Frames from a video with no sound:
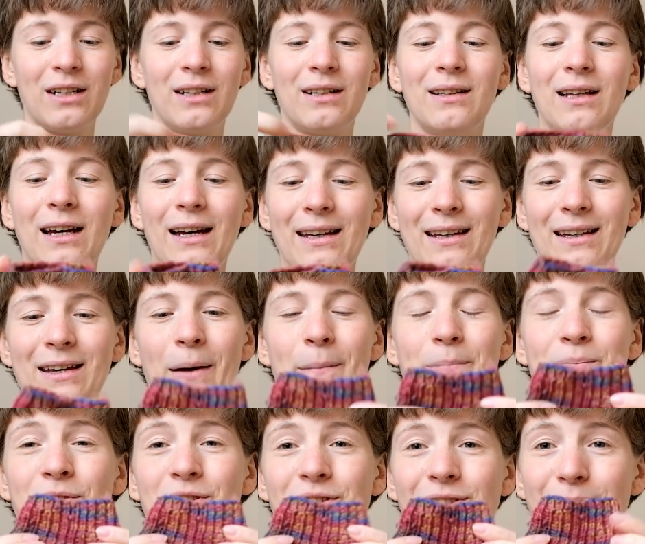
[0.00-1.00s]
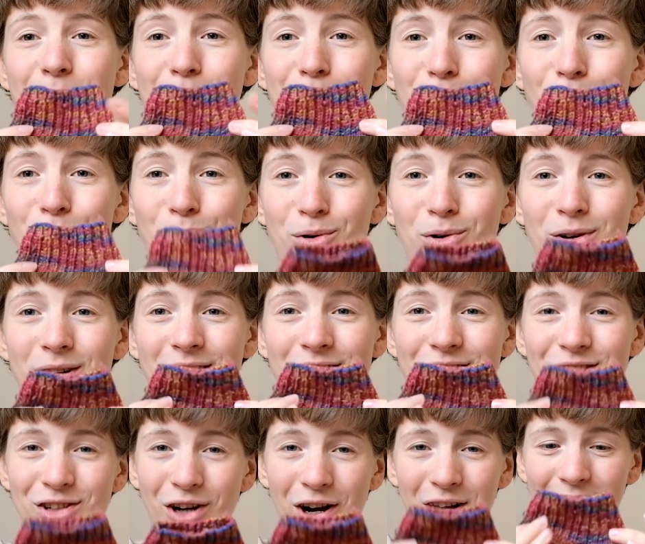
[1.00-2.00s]
like some more
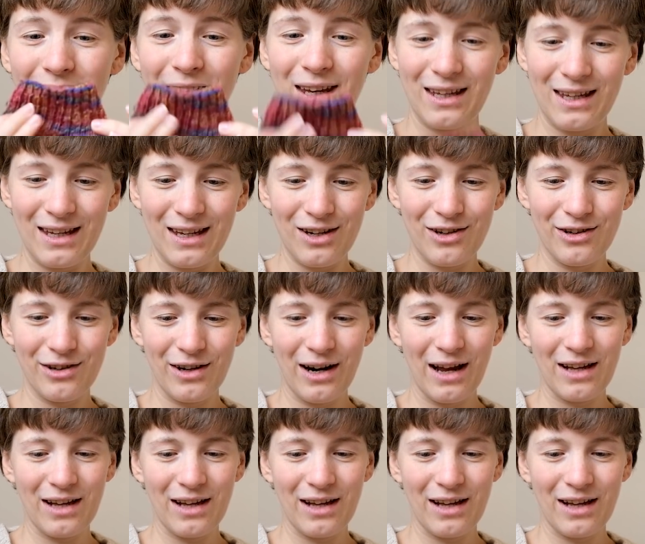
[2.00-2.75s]
sock here,